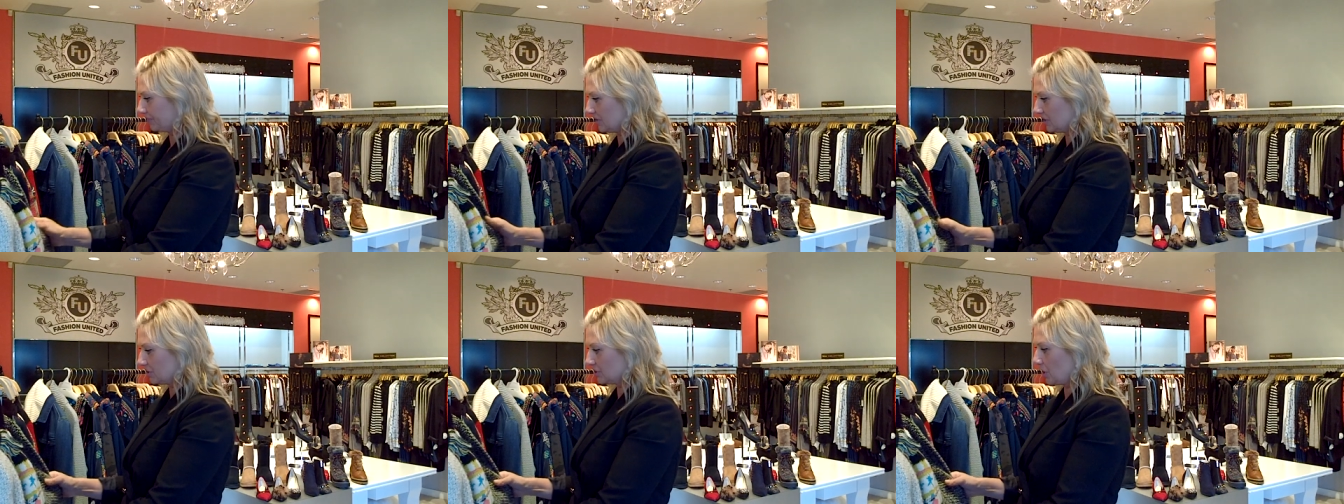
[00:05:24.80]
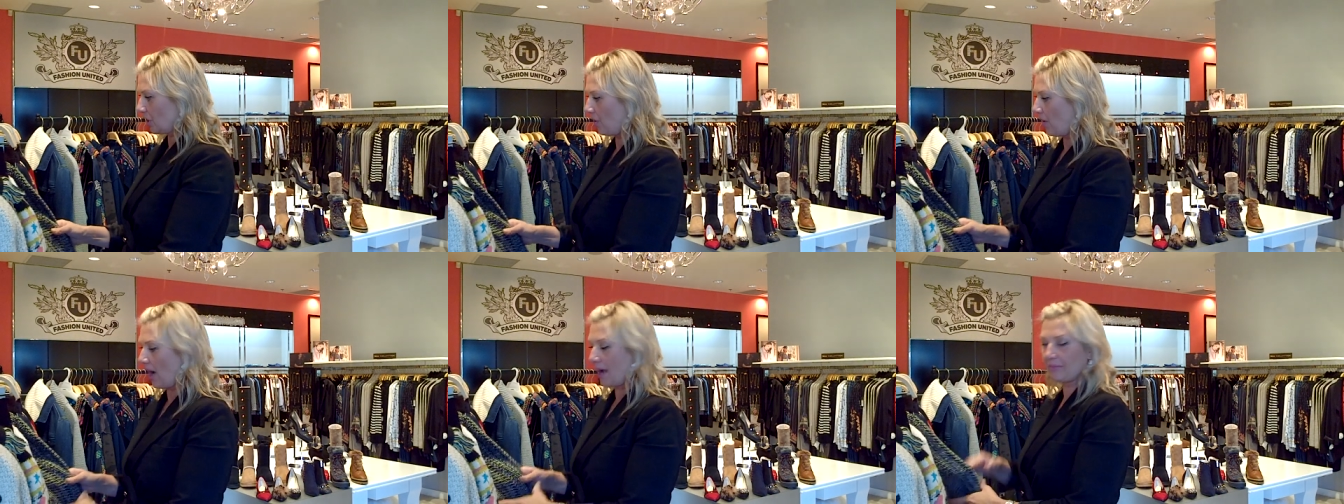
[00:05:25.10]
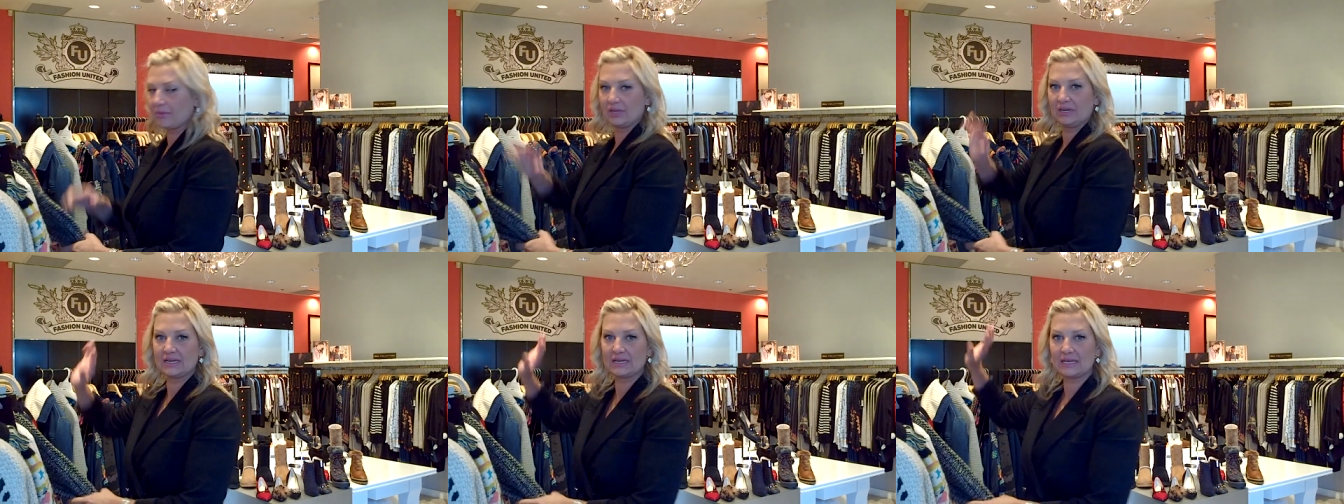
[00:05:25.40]
So
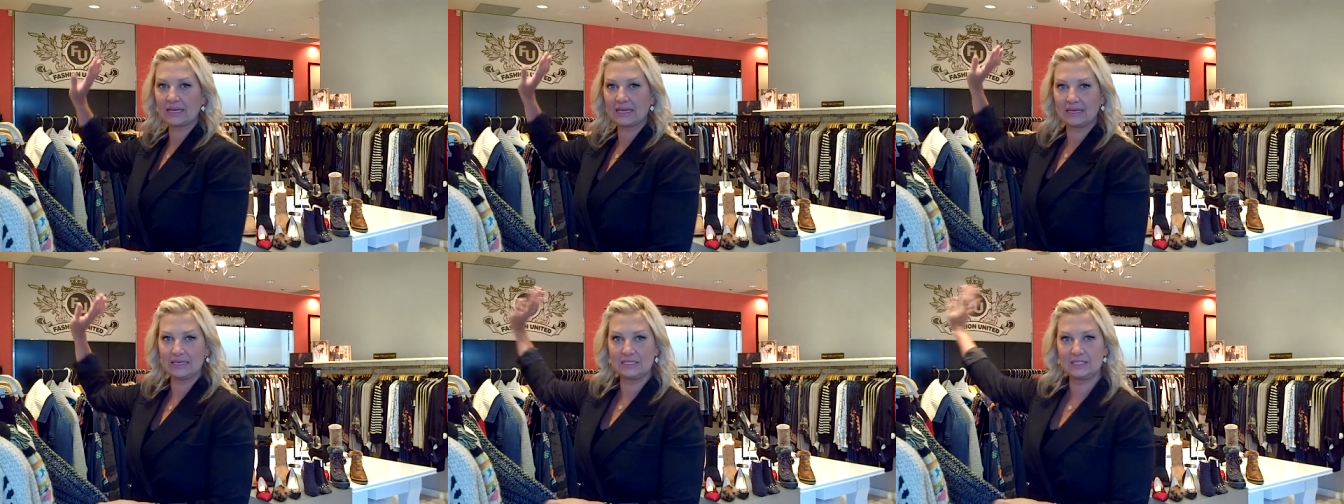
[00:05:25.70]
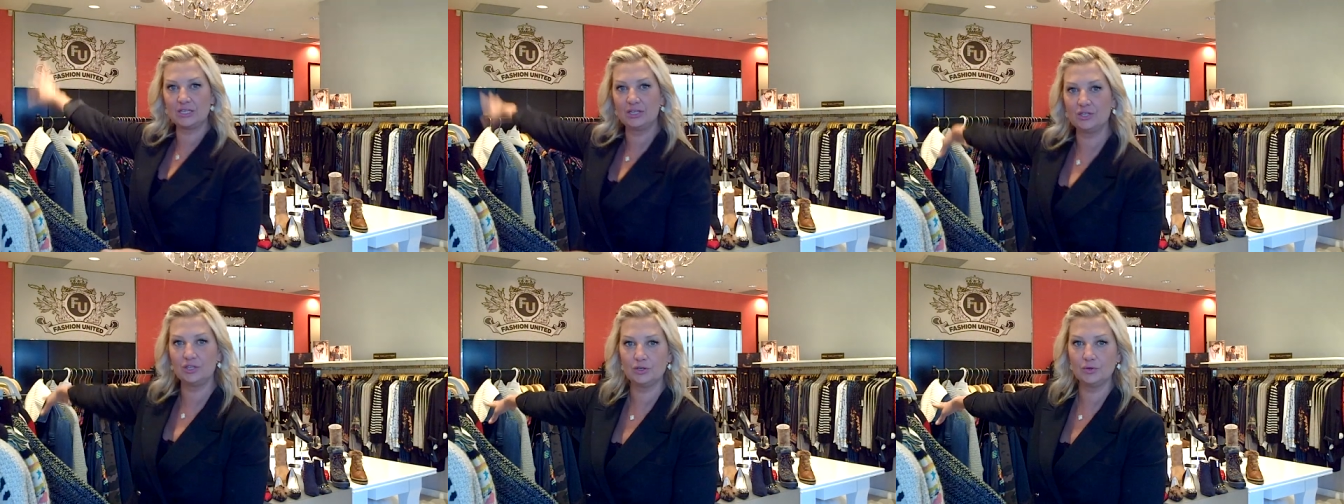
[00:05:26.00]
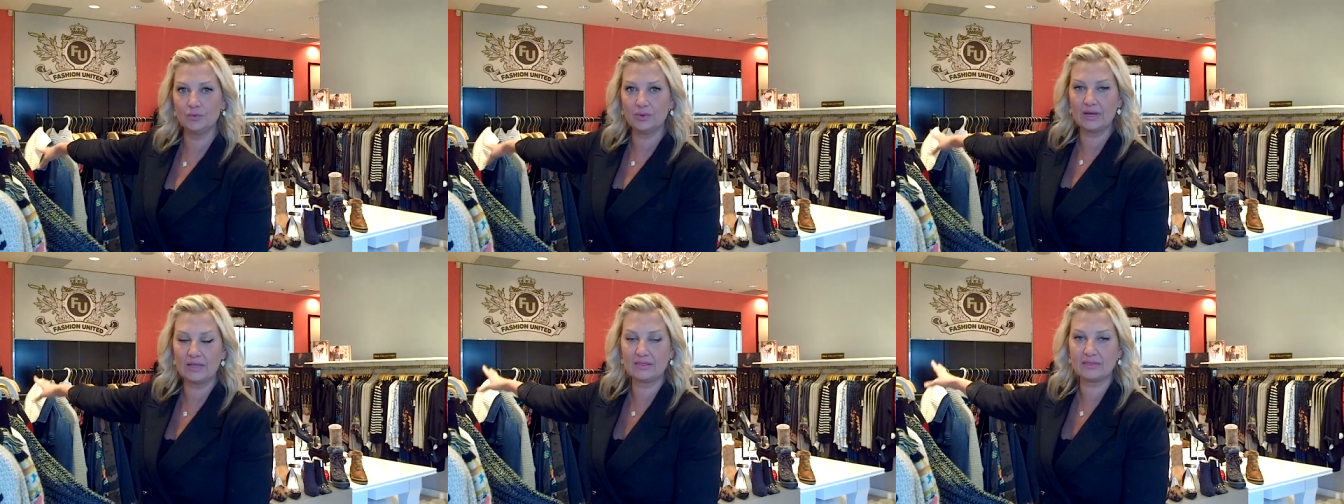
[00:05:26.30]
I'm gonna continue
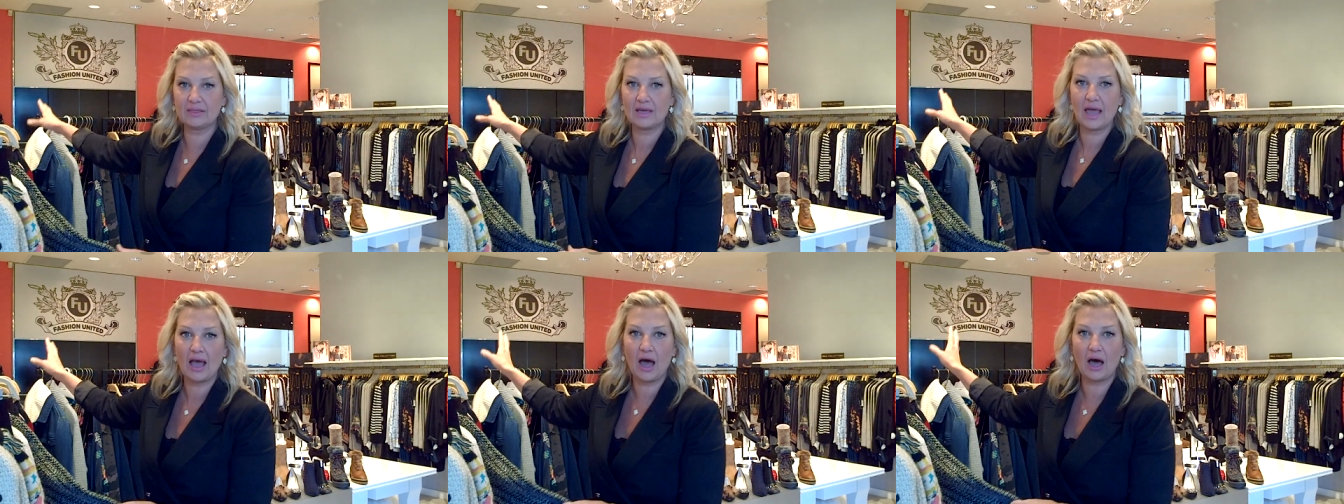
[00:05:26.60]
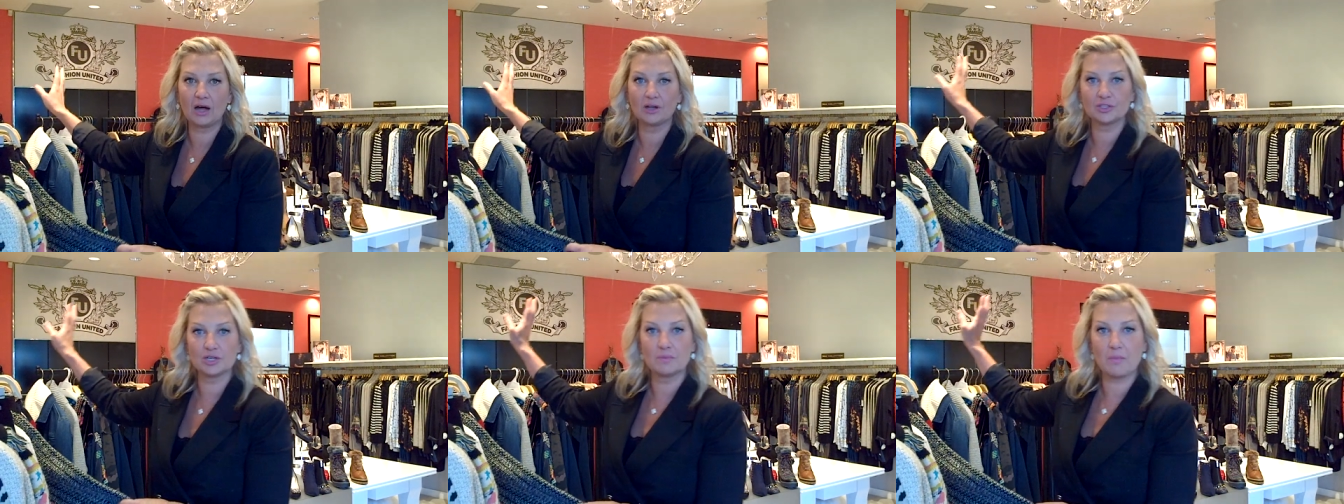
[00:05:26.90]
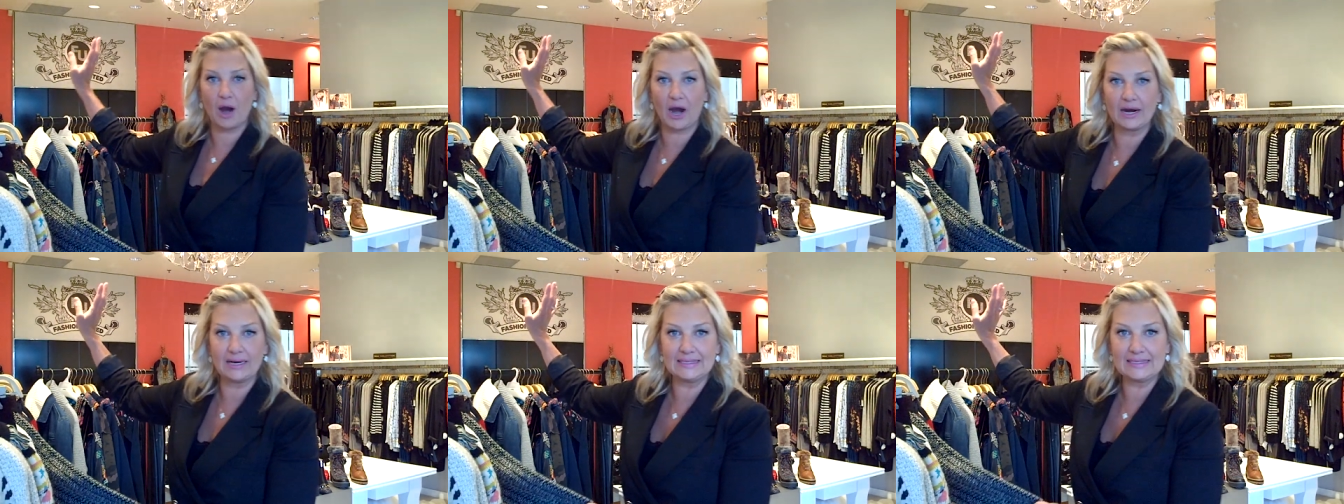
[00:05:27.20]
with Aldo
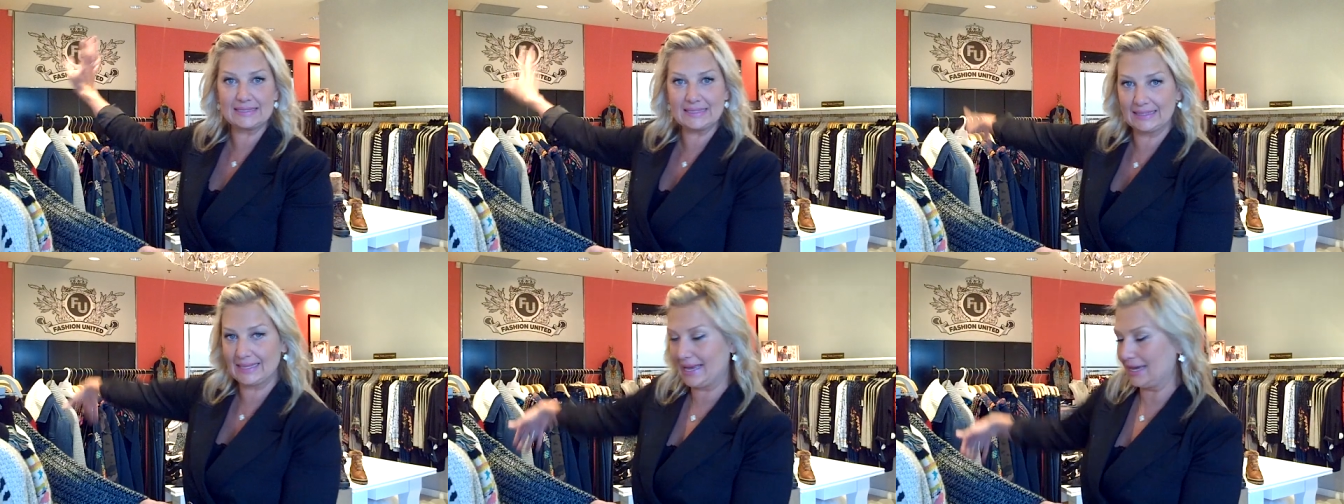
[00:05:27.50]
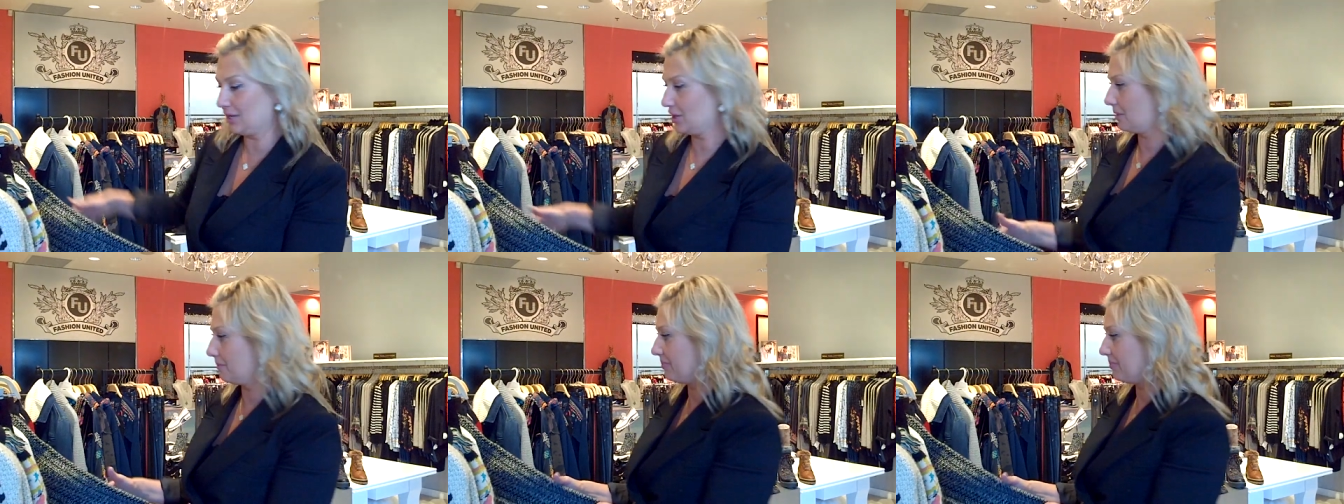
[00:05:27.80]
Martins later,